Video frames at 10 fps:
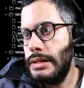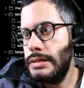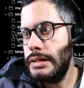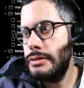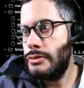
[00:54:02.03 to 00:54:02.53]

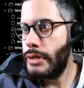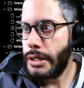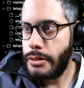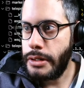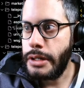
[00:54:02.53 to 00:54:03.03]
like you tried
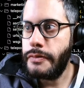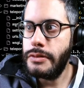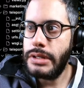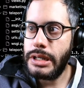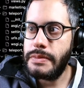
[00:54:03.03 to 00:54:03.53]
coding a few
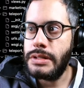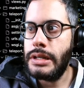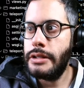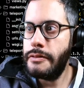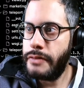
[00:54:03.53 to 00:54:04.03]
times and now
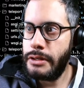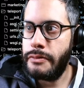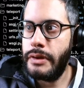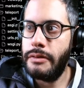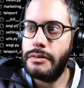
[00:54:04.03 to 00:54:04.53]
you finally
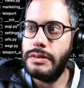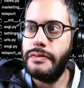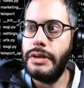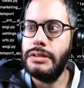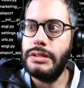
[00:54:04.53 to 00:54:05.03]
found
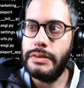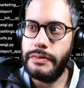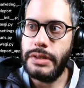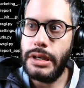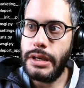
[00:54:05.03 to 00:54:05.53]

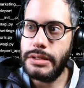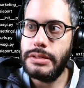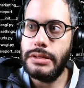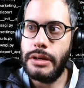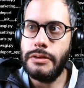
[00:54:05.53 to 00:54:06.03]
CS50X.
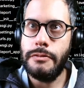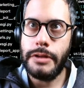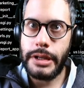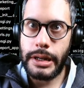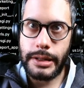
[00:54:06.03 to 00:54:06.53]
Now you're really
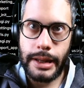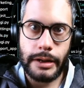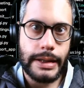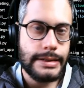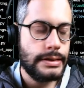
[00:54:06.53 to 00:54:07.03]
getting the hang.
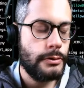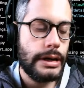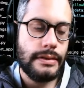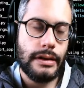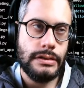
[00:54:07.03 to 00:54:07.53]
That's the way I
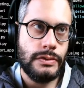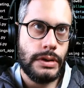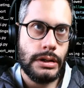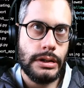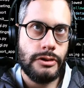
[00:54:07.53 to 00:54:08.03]
thought as
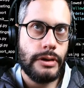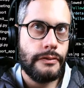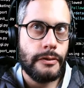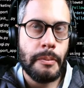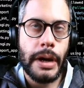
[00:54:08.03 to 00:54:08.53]
well. I tried for
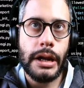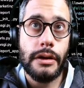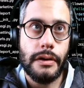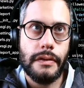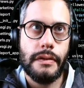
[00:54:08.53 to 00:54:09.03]
many
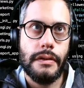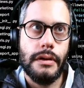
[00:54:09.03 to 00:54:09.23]
years.